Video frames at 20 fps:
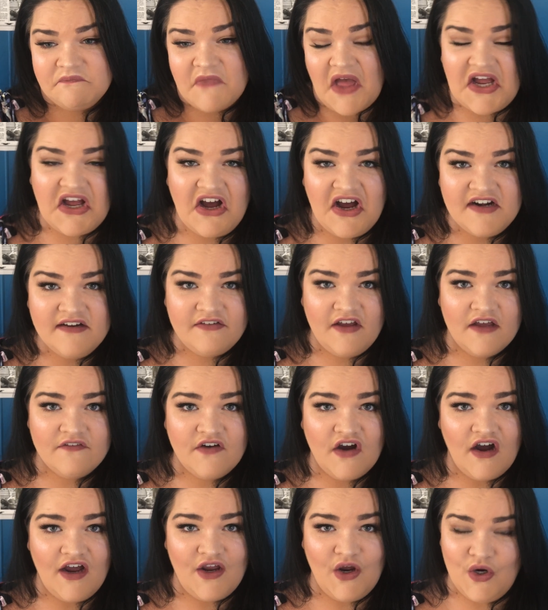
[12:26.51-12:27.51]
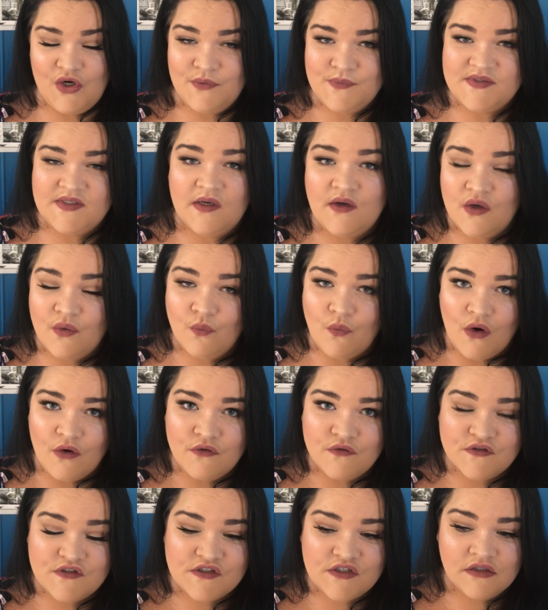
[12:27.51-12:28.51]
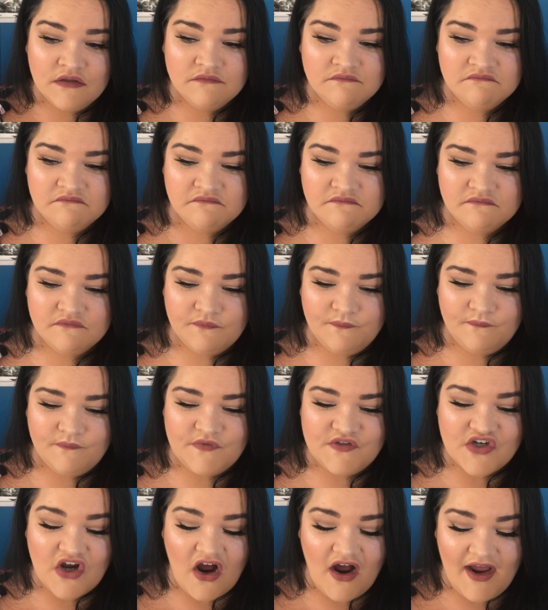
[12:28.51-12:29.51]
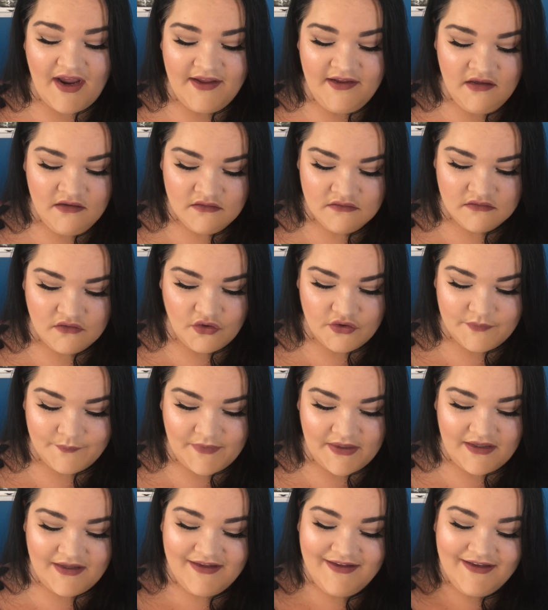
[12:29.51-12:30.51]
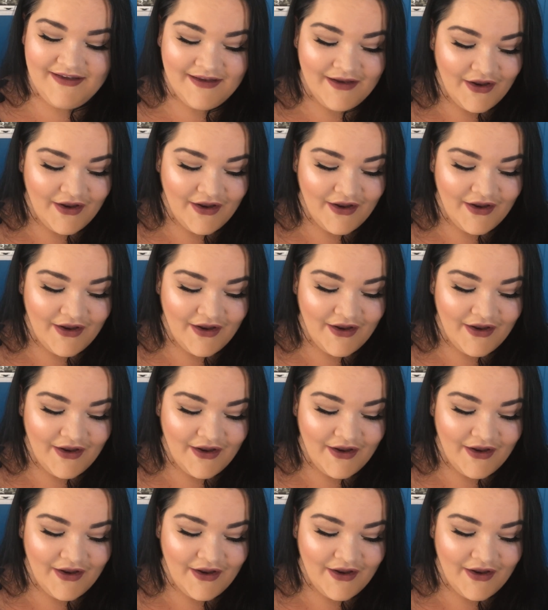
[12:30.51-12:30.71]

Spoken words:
I kind of have high hopes that it won't die on me,